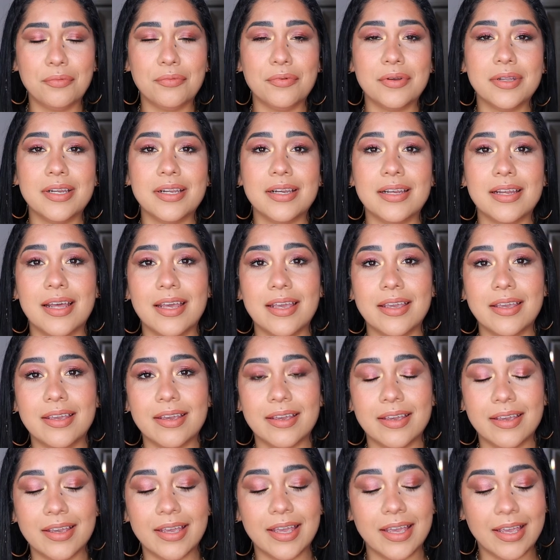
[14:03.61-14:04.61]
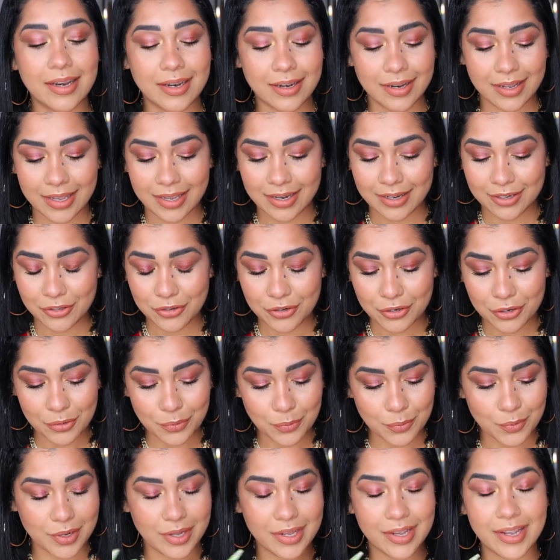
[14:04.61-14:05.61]
really like it. And you
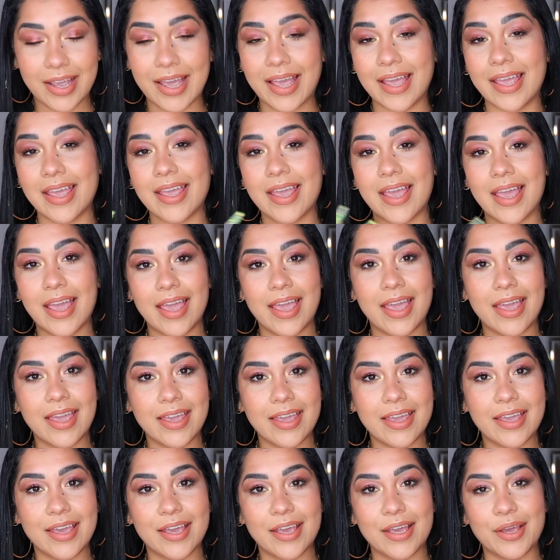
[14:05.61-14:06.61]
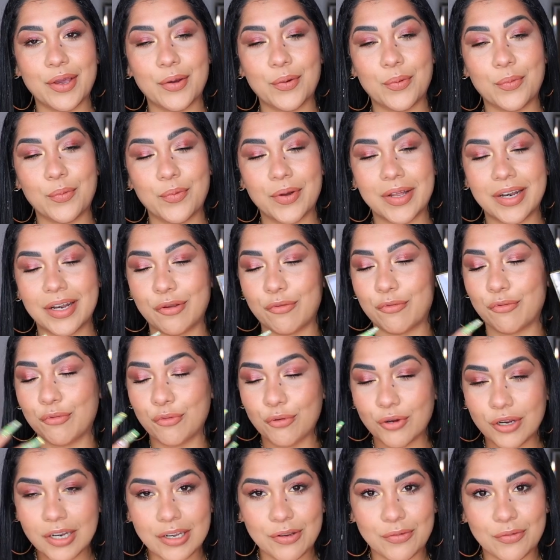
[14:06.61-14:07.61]
know what? I hate when I
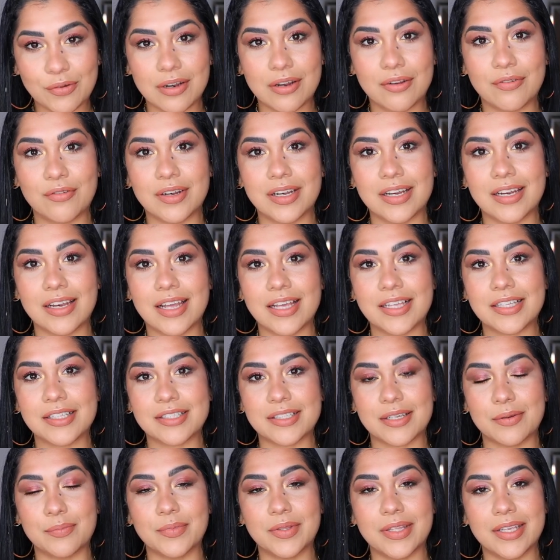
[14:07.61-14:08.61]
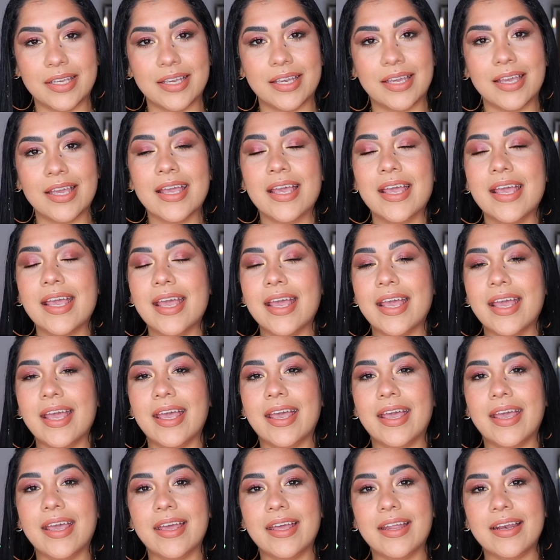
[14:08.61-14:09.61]
really, really, really like something
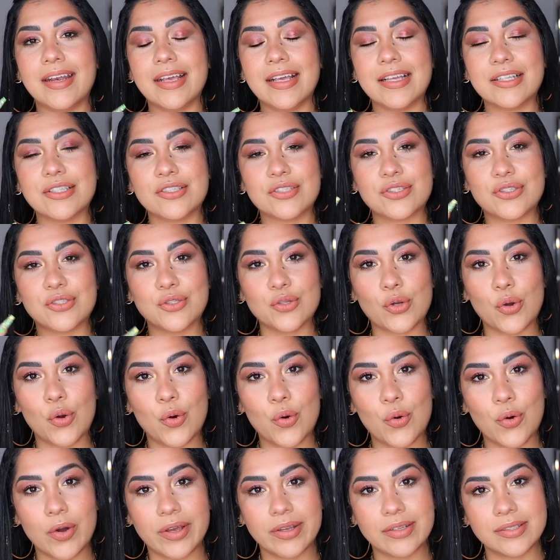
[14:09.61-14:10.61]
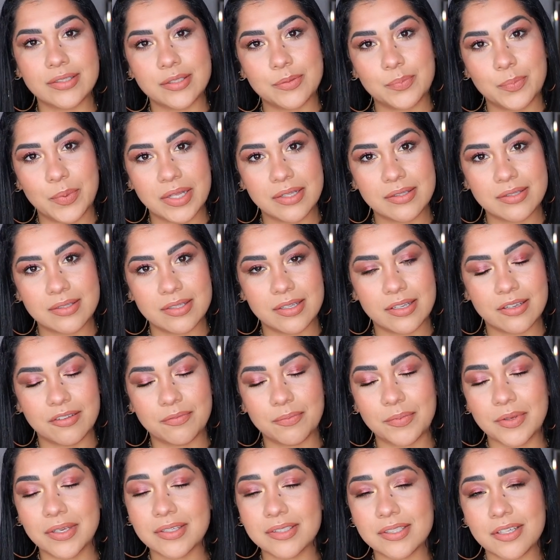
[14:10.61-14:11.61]
and it's so
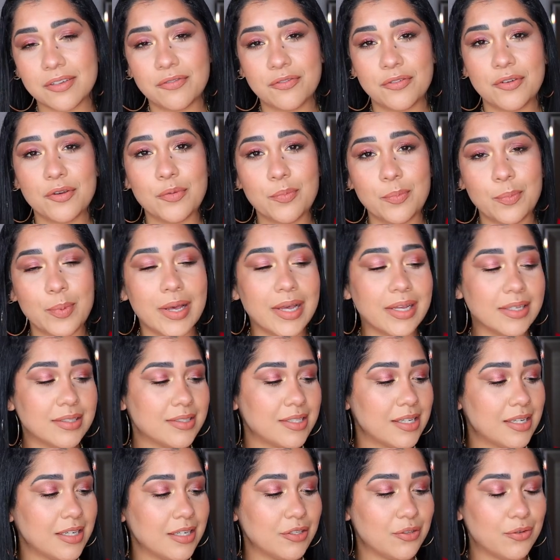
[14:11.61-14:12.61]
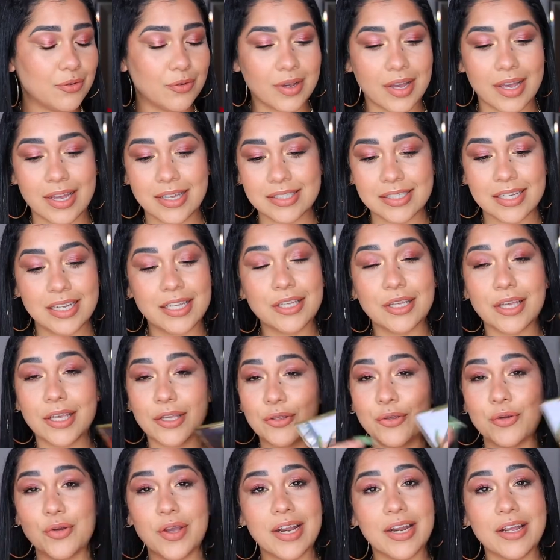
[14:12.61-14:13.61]
expensive because I feel bad telling you guys, like,
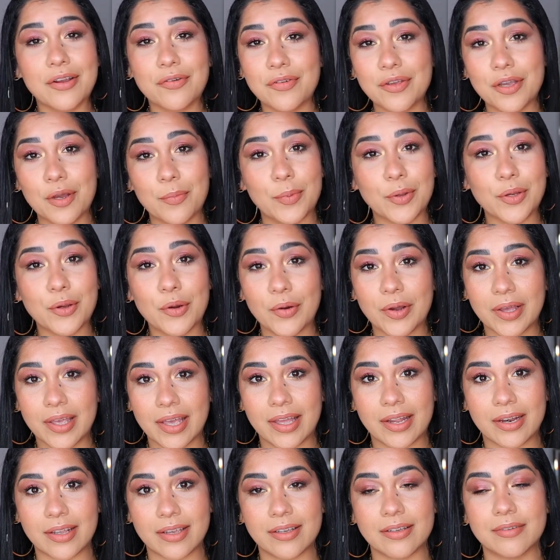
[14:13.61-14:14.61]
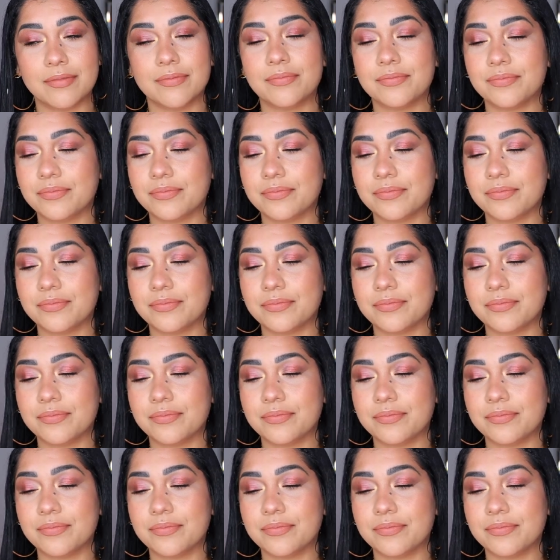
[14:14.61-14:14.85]
you gotta hurry up and go get it.